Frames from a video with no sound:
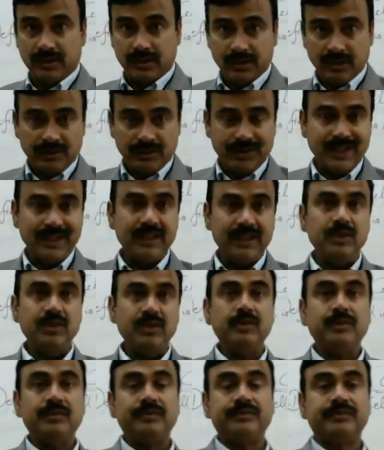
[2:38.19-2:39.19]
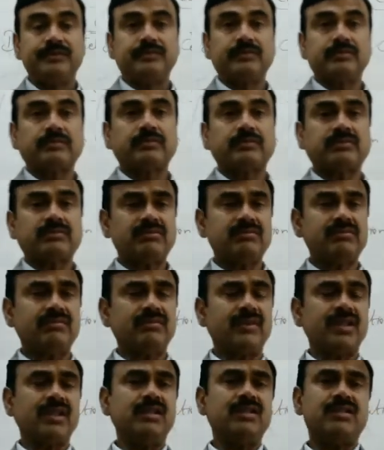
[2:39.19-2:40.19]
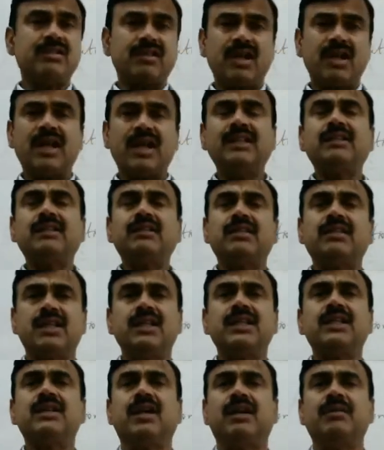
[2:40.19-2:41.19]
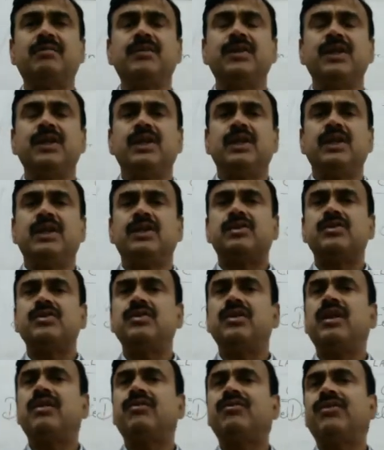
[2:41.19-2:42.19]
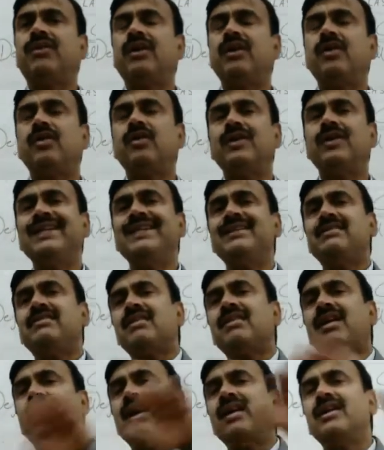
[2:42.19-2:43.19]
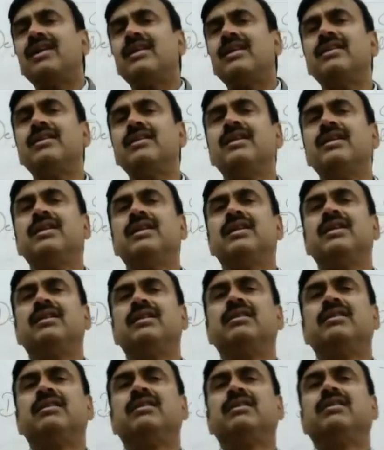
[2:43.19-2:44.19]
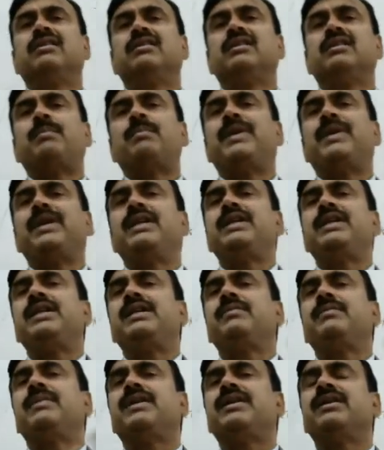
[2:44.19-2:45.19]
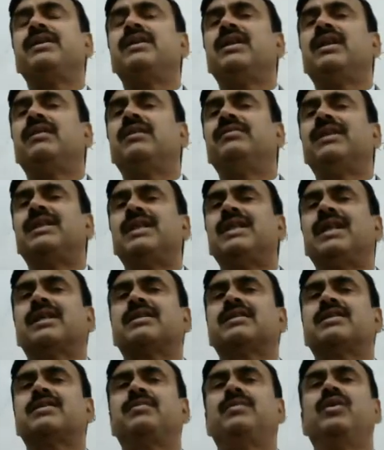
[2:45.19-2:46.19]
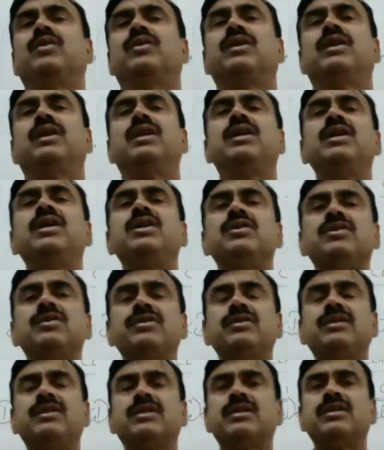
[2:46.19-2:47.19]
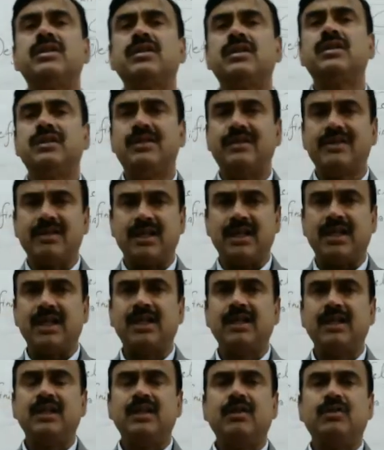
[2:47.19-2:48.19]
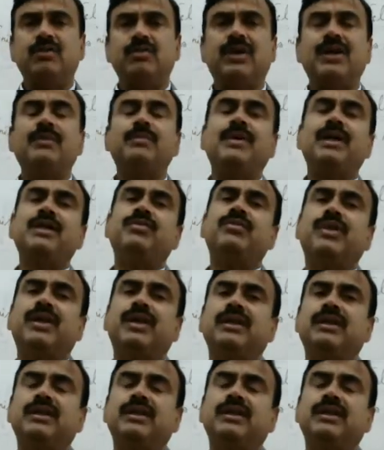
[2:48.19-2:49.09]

When you draw the diagram, you should not follow entire the printing material of the textbook. You should draw one by one,